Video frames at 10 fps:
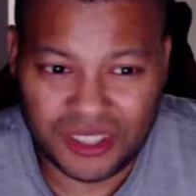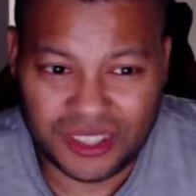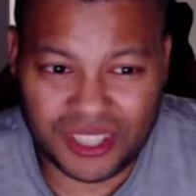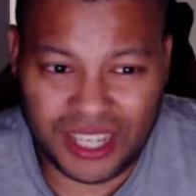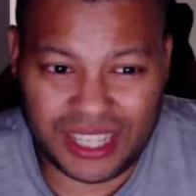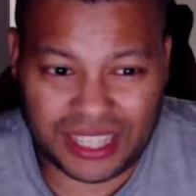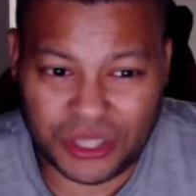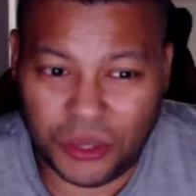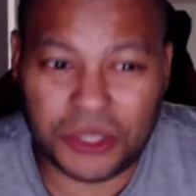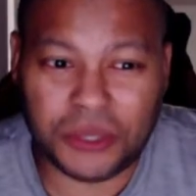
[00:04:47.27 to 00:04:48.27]
right? I
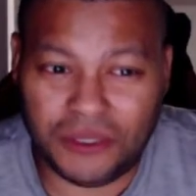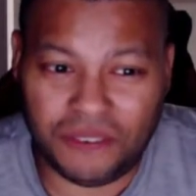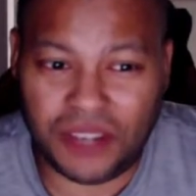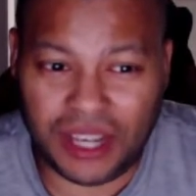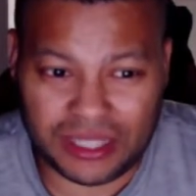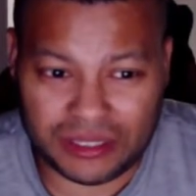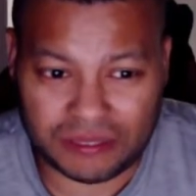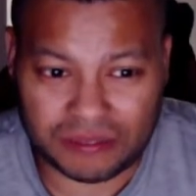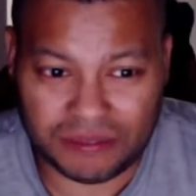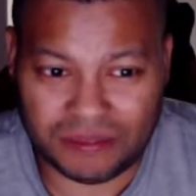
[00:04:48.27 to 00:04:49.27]
told you a font
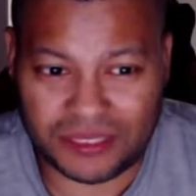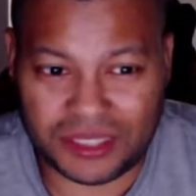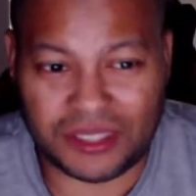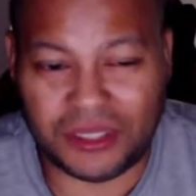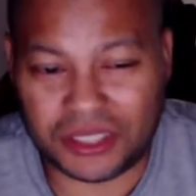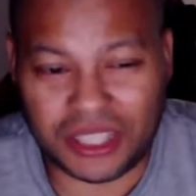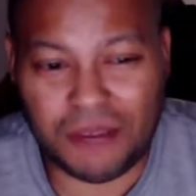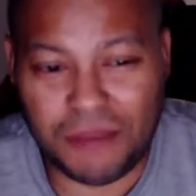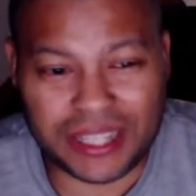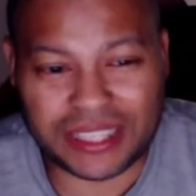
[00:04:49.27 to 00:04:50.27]
so don't try
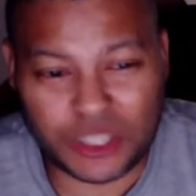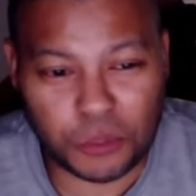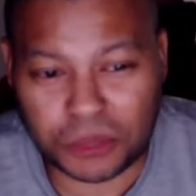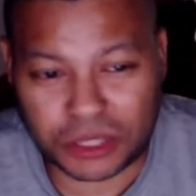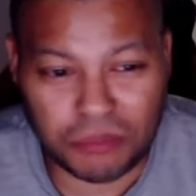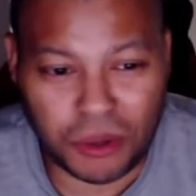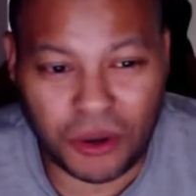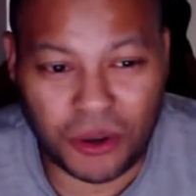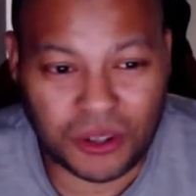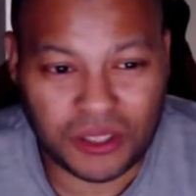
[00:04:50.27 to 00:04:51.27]
to make it super
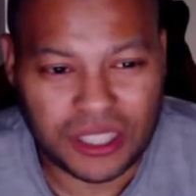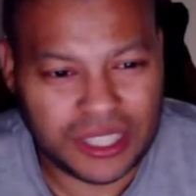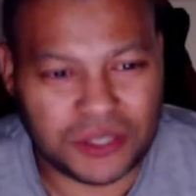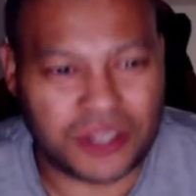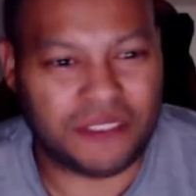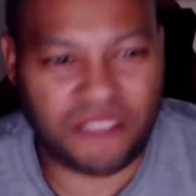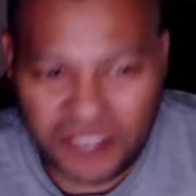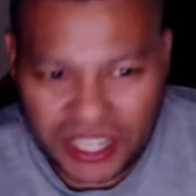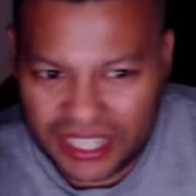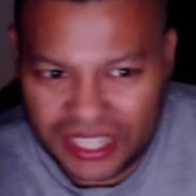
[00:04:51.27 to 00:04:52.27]
small in order to
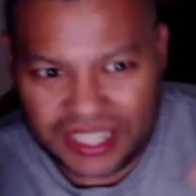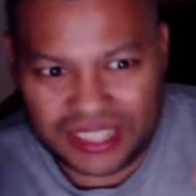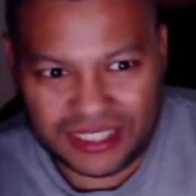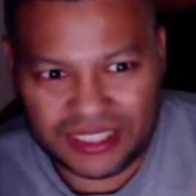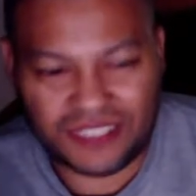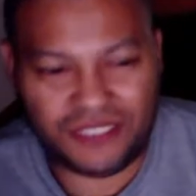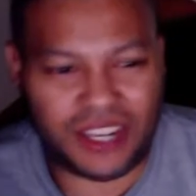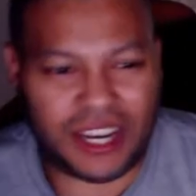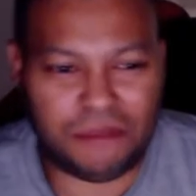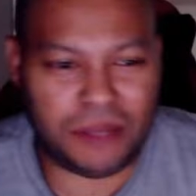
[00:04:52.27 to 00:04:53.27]
fit in to
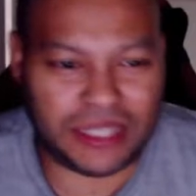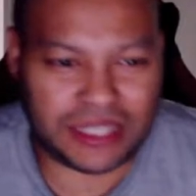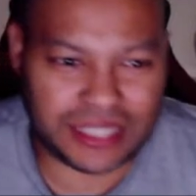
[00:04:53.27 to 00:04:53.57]
five pages.